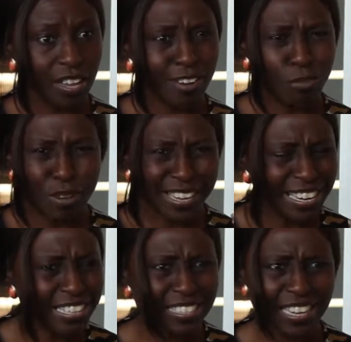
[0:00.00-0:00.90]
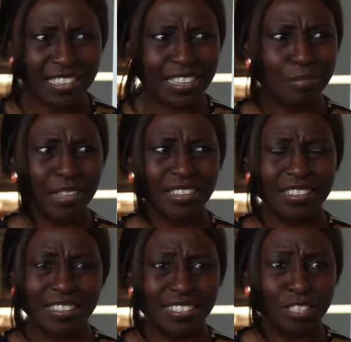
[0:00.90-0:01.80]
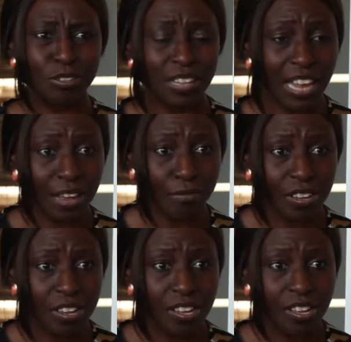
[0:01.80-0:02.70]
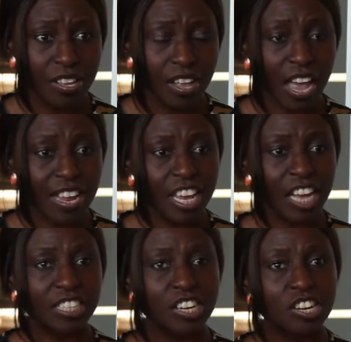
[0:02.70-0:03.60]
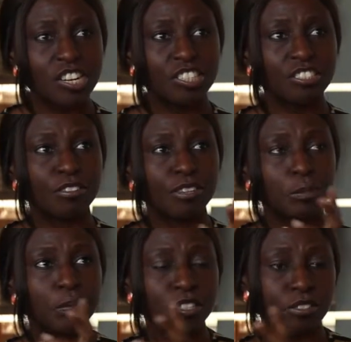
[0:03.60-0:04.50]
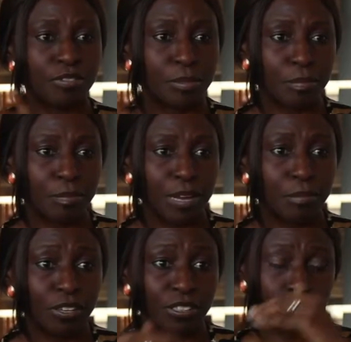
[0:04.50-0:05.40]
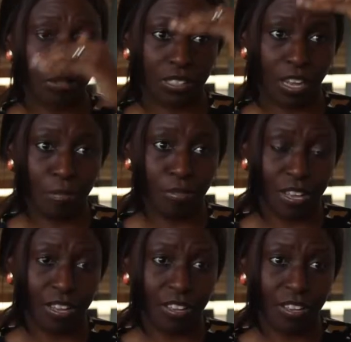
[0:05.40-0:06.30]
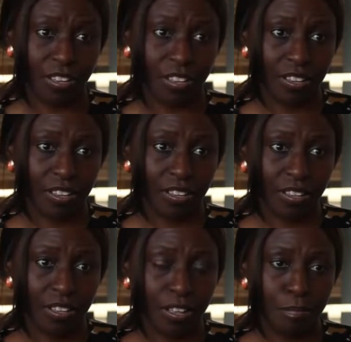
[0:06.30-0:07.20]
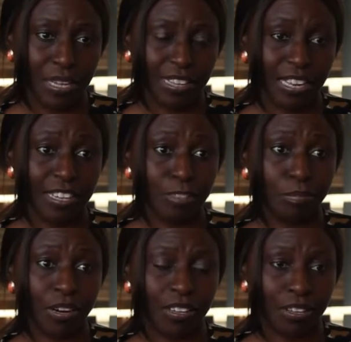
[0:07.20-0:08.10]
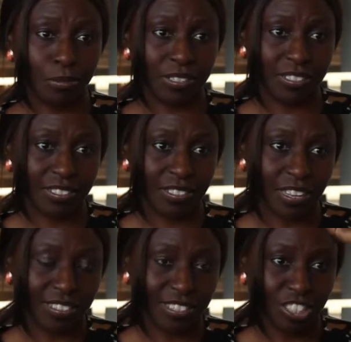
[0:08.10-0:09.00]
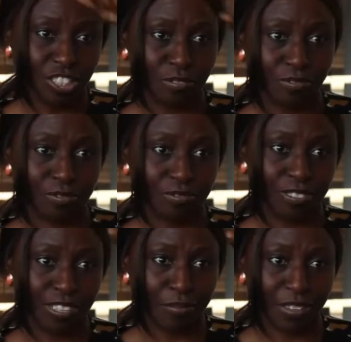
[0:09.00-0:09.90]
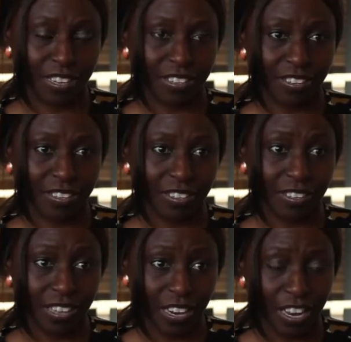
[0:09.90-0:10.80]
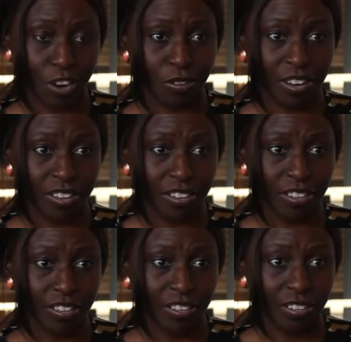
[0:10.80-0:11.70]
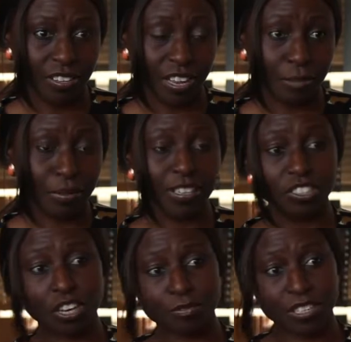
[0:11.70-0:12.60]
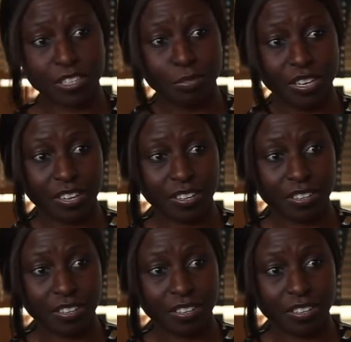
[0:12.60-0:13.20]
And quickly he's telling them that this is not life. And he had earned the respect of the men because he was up there, being that his brother was like the chief trafficker in that area. Sure. And the brother trafficked him here.